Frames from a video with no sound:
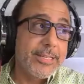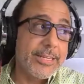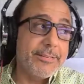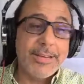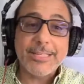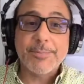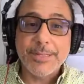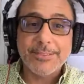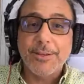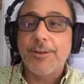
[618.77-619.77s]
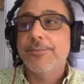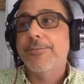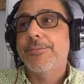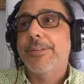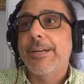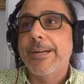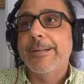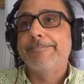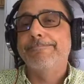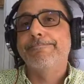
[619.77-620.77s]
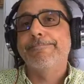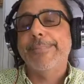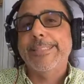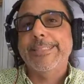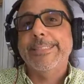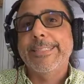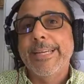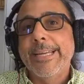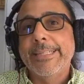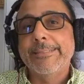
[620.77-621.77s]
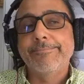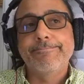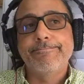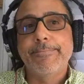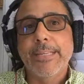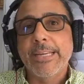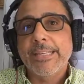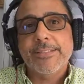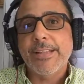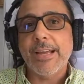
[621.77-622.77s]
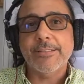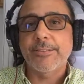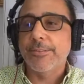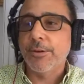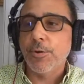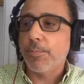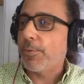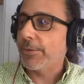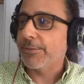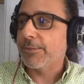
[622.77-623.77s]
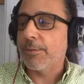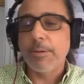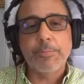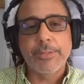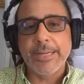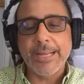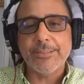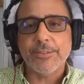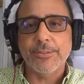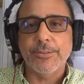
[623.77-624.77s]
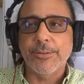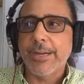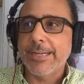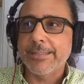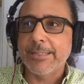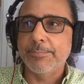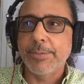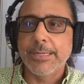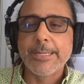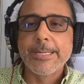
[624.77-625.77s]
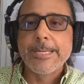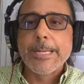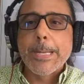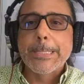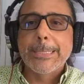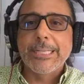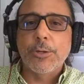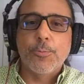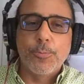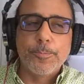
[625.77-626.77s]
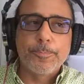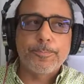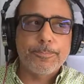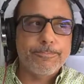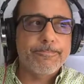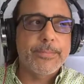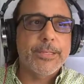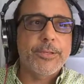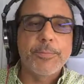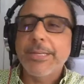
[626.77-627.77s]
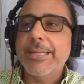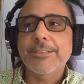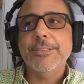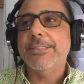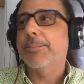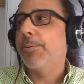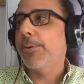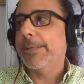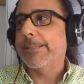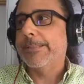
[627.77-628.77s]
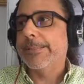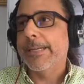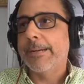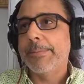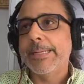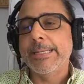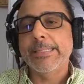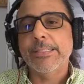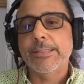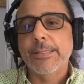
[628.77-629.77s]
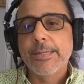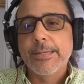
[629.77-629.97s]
and even ask myself, and it's not the whole point to come up with an answer or anything, but you know communication is important. I mean, it's,